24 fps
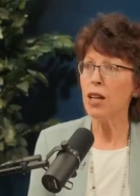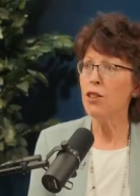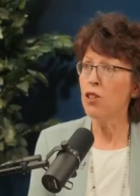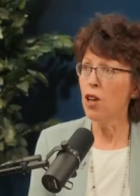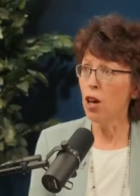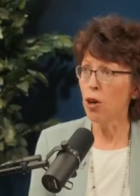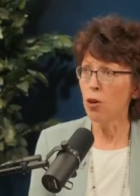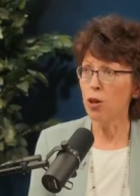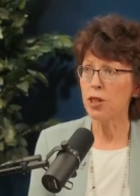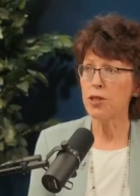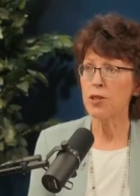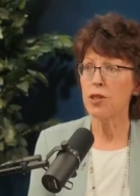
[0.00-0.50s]

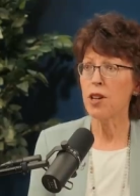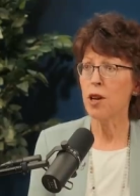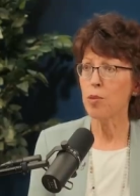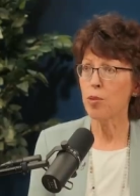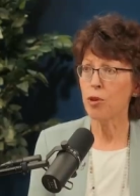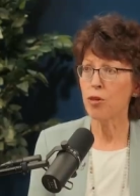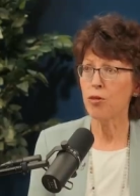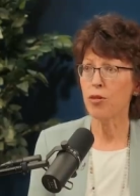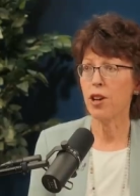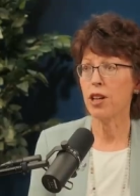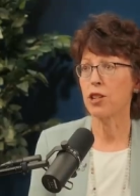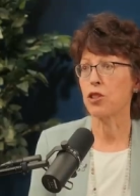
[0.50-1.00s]
no, it's not
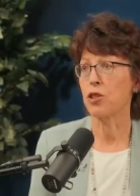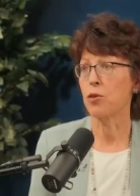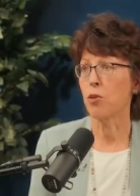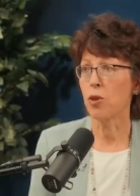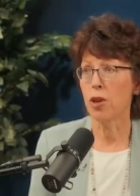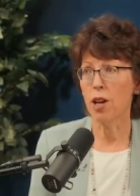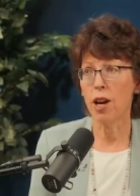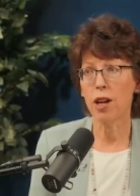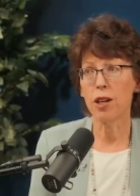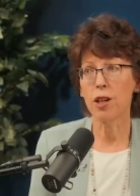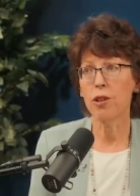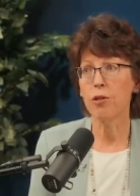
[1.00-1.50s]
perfection.
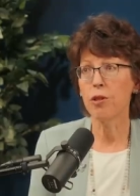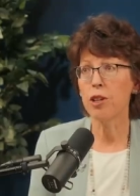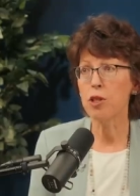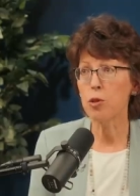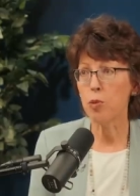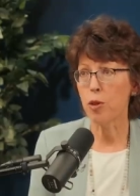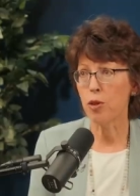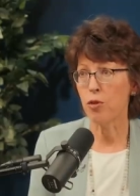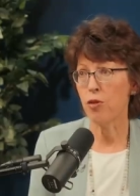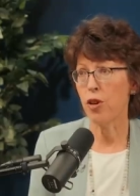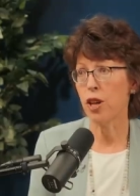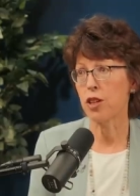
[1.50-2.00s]
We're not going to
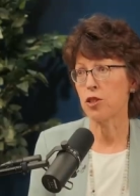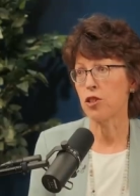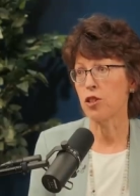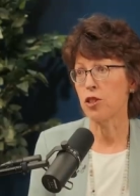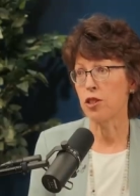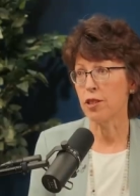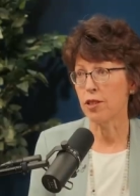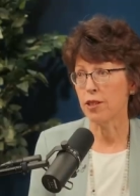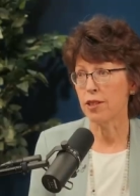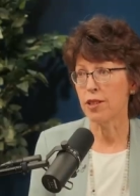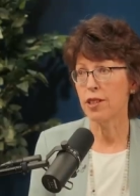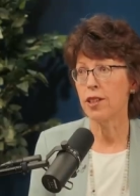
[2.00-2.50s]
reach perfection
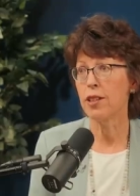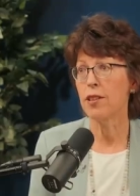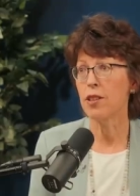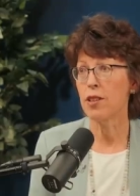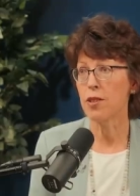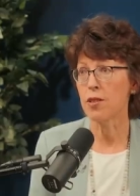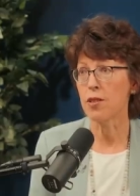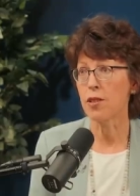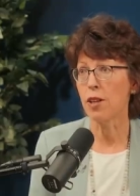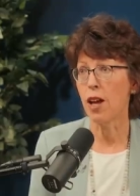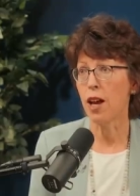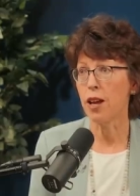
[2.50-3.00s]
right. in this